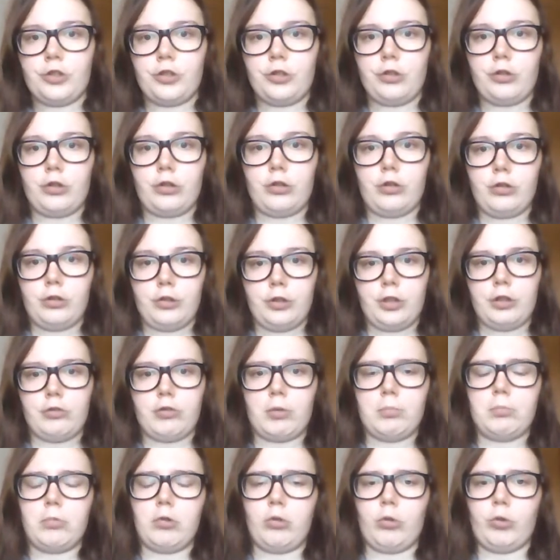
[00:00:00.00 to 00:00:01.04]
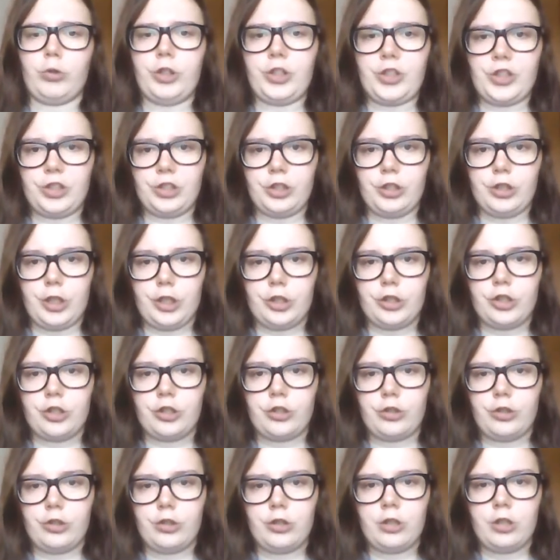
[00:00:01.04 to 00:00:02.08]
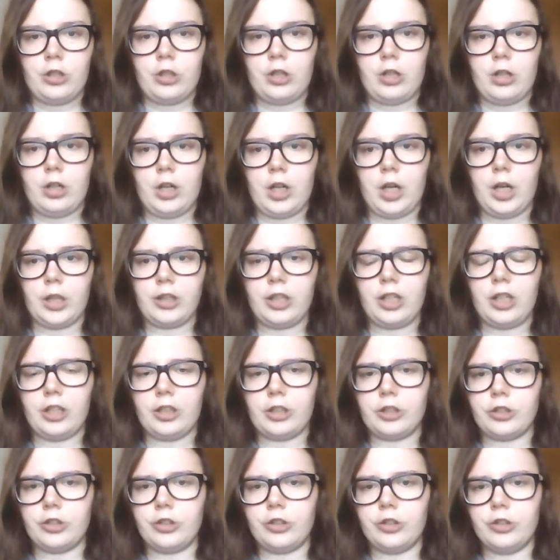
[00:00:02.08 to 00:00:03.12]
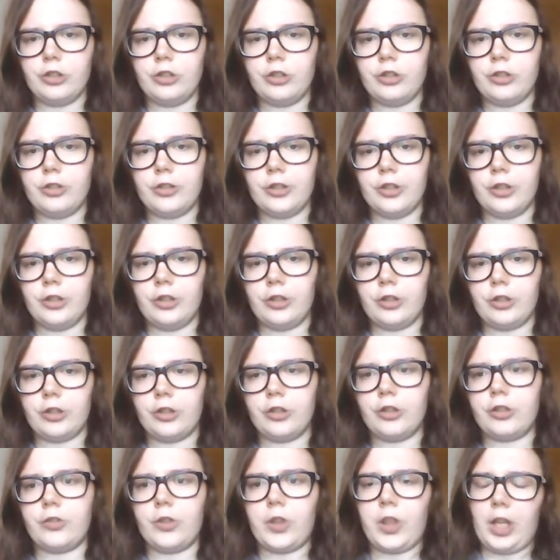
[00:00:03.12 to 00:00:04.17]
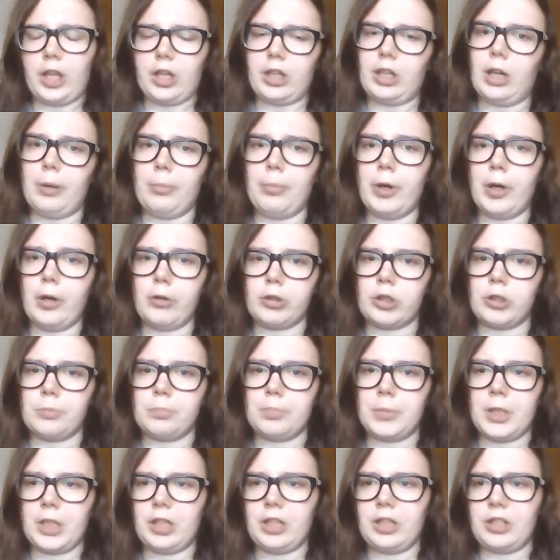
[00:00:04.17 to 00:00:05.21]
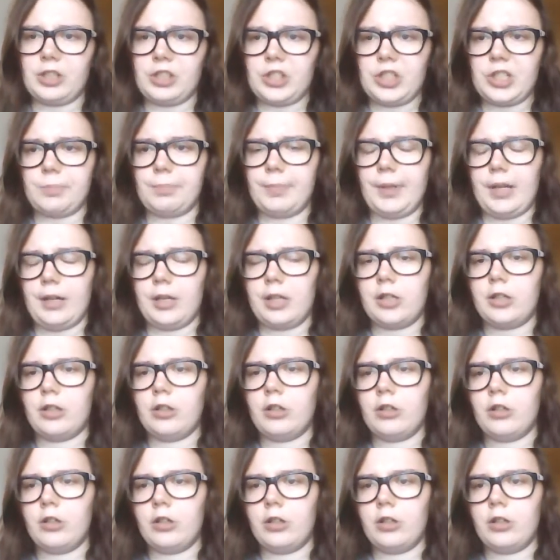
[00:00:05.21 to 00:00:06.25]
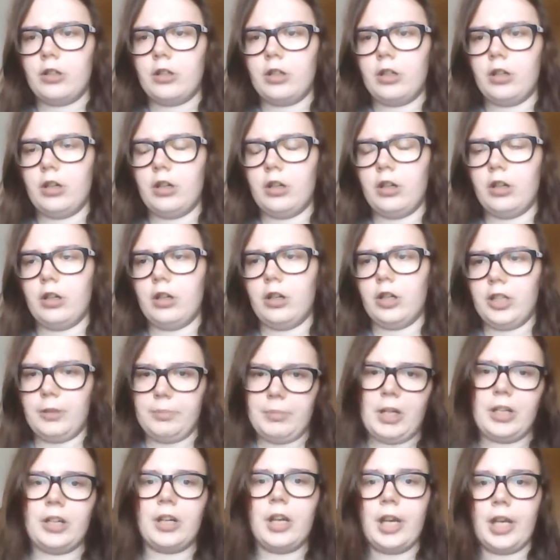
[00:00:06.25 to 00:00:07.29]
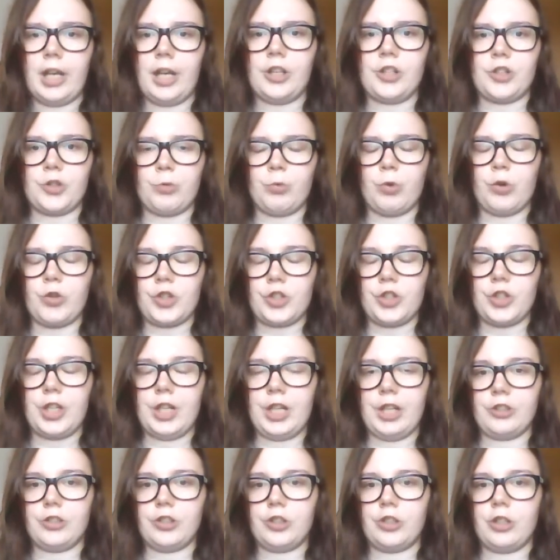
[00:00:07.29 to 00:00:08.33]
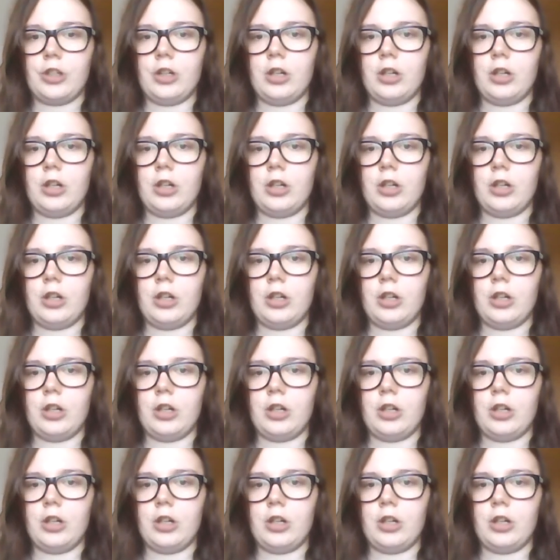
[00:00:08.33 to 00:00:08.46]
your abroad destination. I think the good thing about picking Spain in my case was that